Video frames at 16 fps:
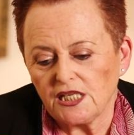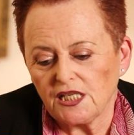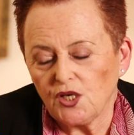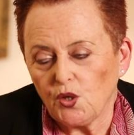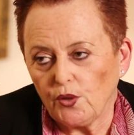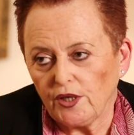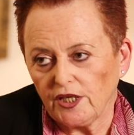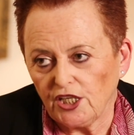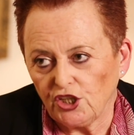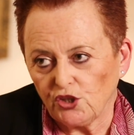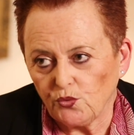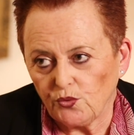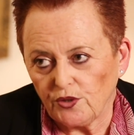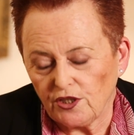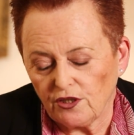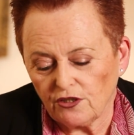going
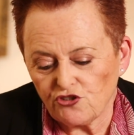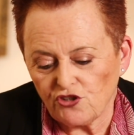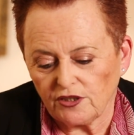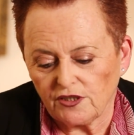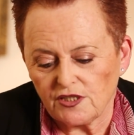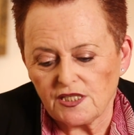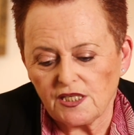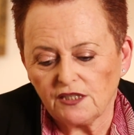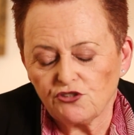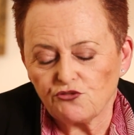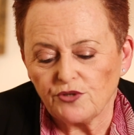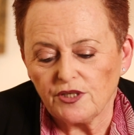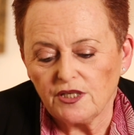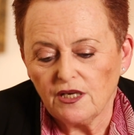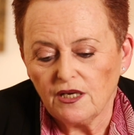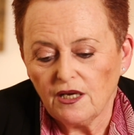into each other's
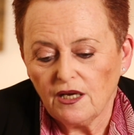country.